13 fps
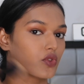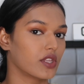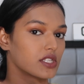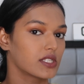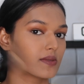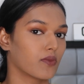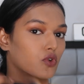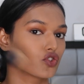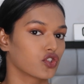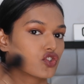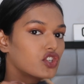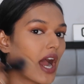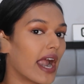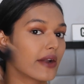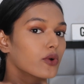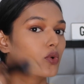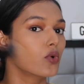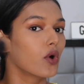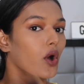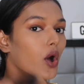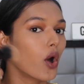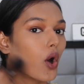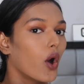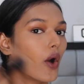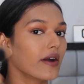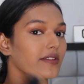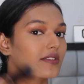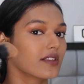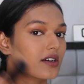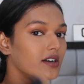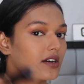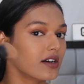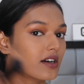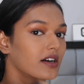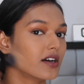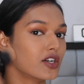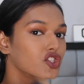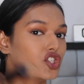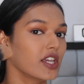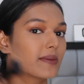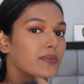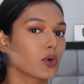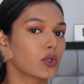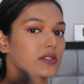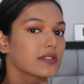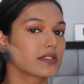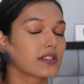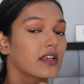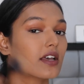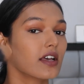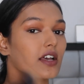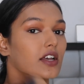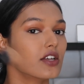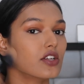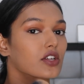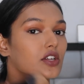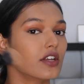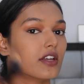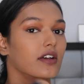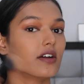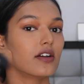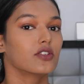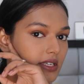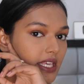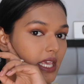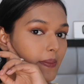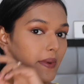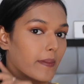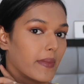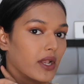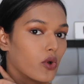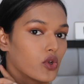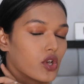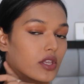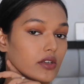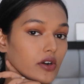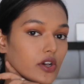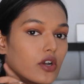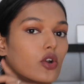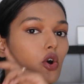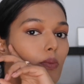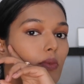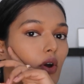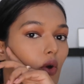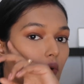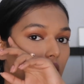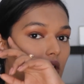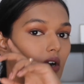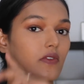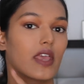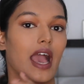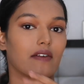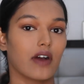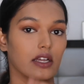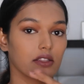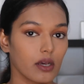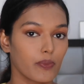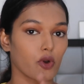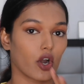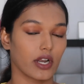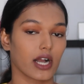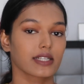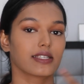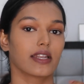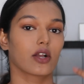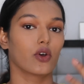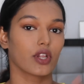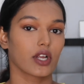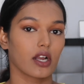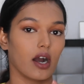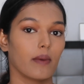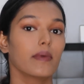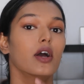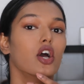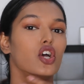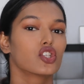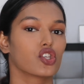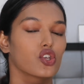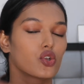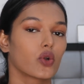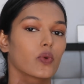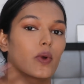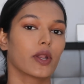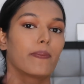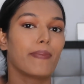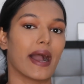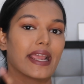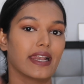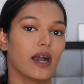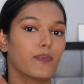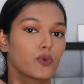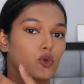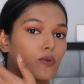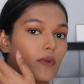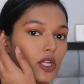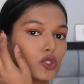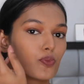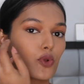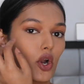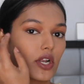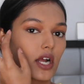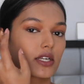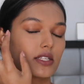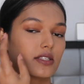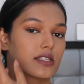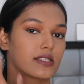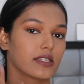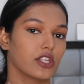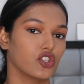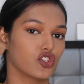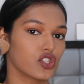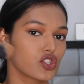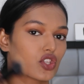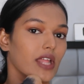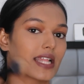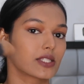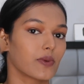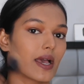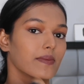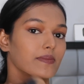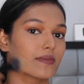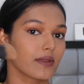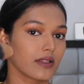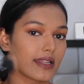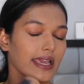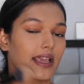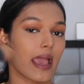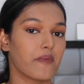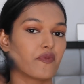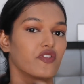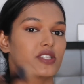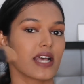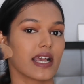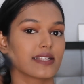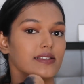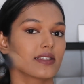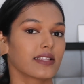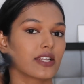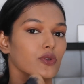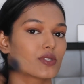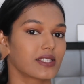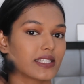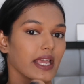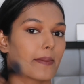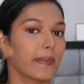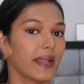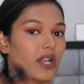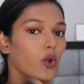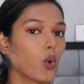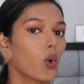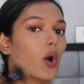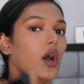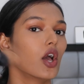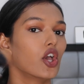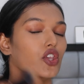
do this motion jhadu on the cheekbones. Keep below your earlobe. Over here we have other products that are going to come, so you don't want to pile up too much product in this region. So that's why I'm like emphasizing that you stay below